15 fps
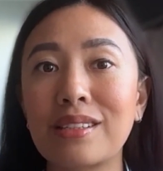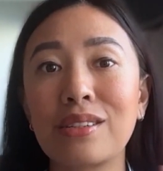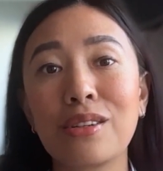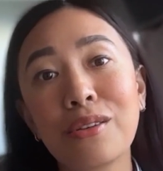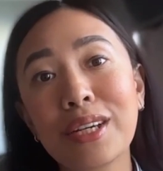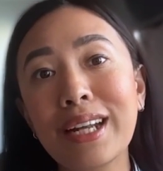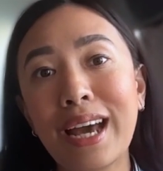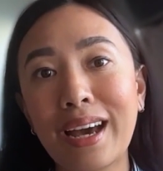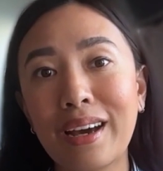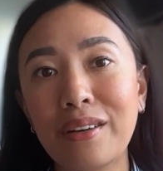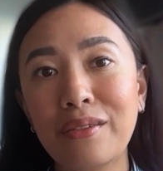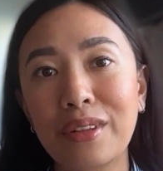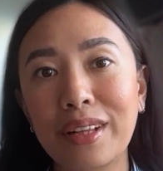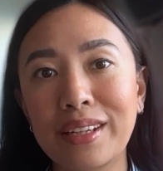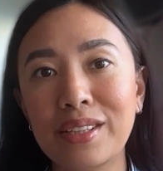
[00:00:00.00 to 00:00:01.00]
you can have
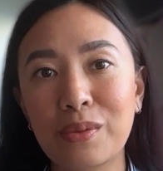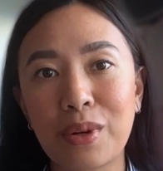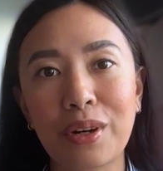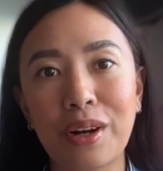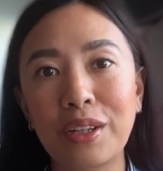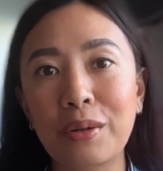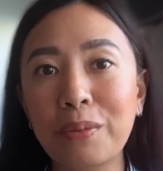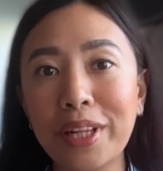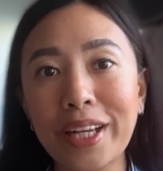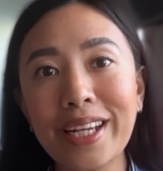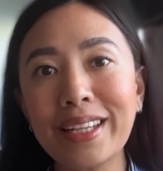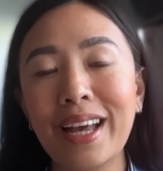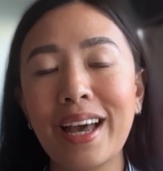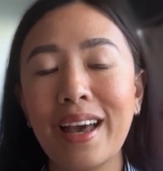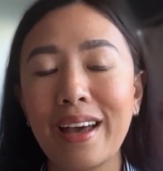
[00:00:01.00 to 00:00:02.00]
less work on your plate,
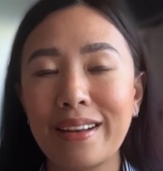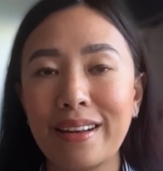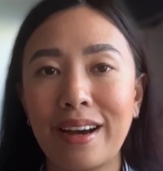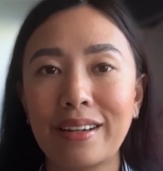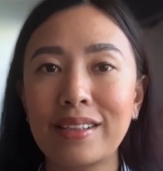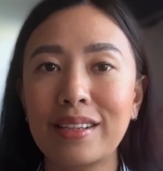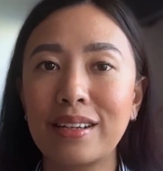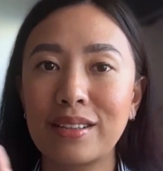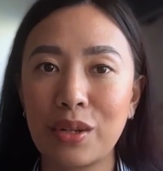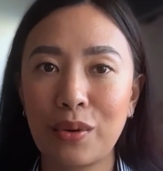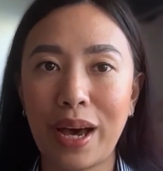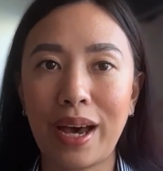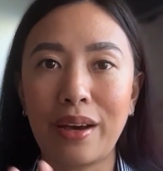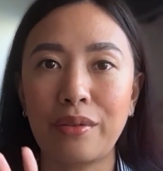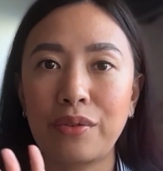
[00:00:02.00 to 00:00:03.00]
not to
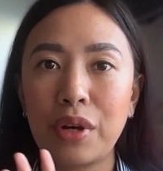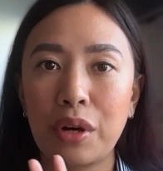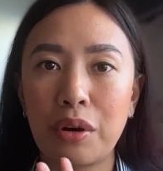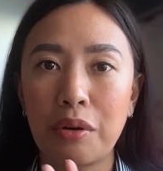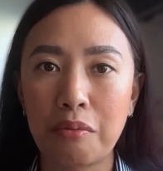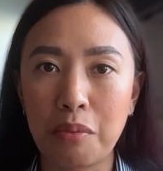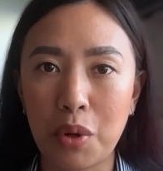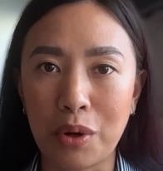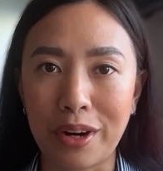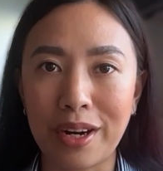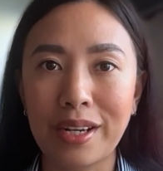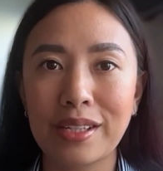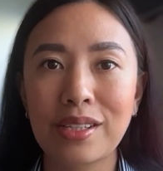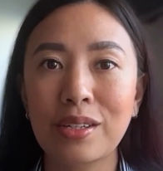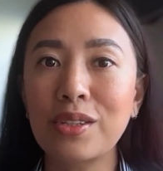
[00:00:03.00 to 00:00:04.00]
have more.
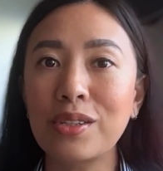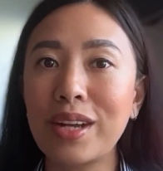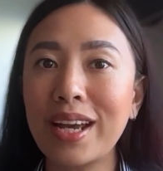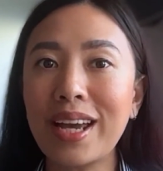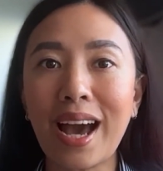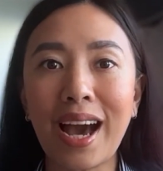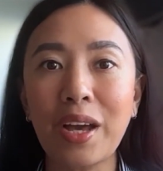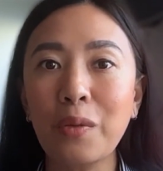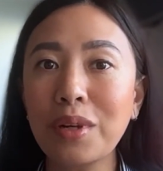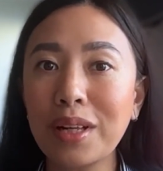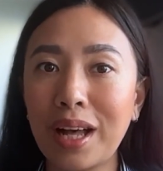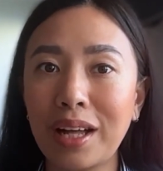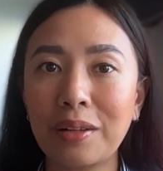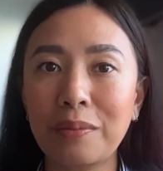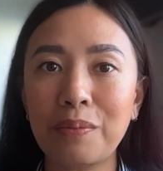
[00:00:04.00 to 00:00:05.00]
So today I will
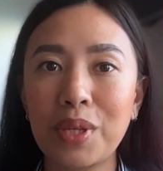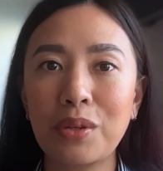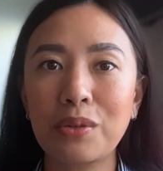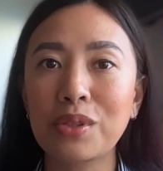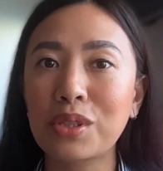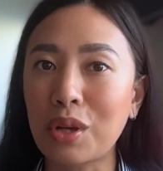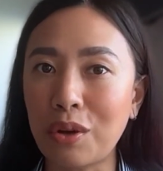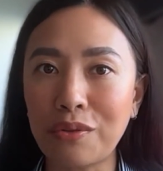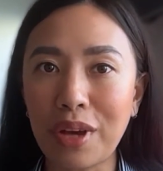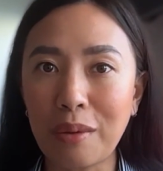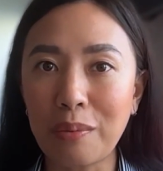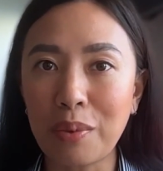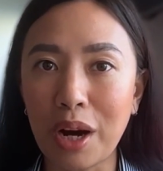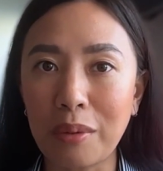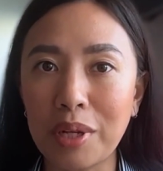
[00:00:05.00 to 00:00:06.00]
help you solve that
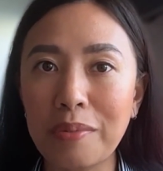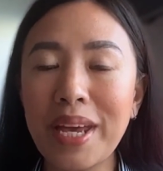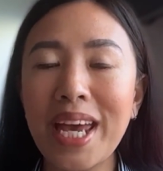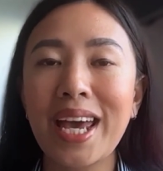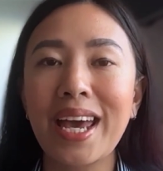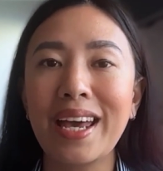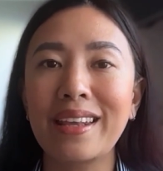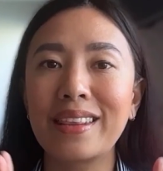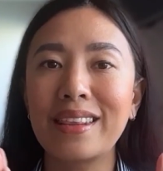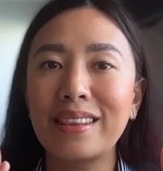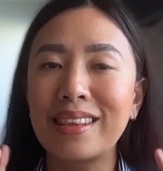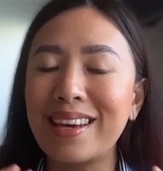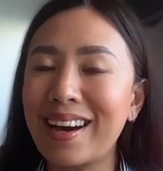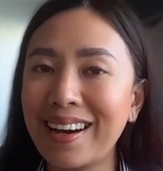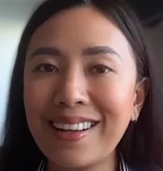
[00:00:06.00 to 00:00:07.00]
problem. And
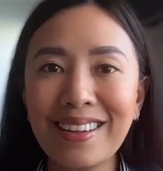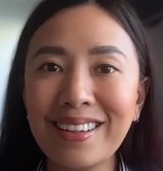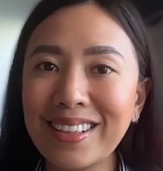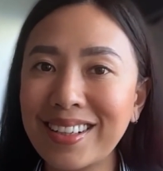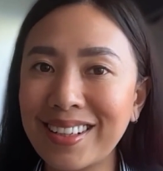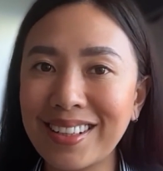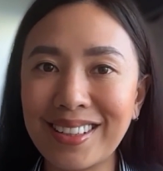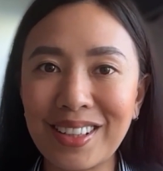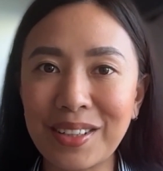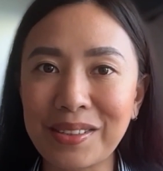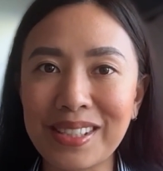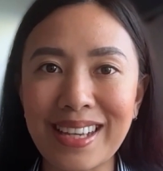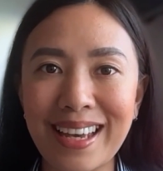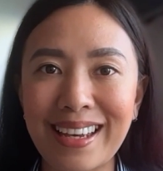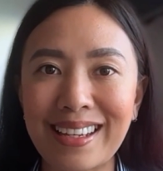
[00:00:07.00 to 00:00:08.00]
the other good news
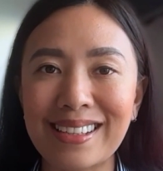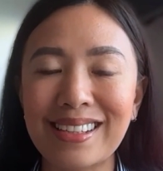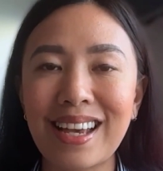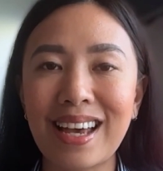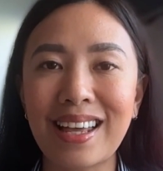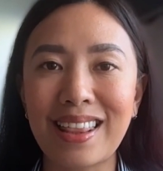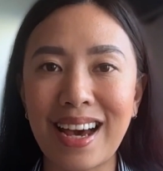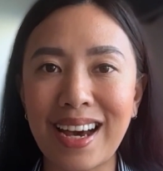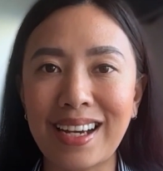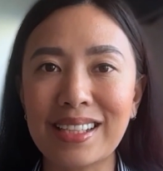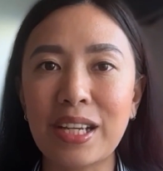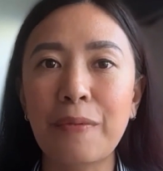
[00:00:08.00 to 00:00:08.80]
is that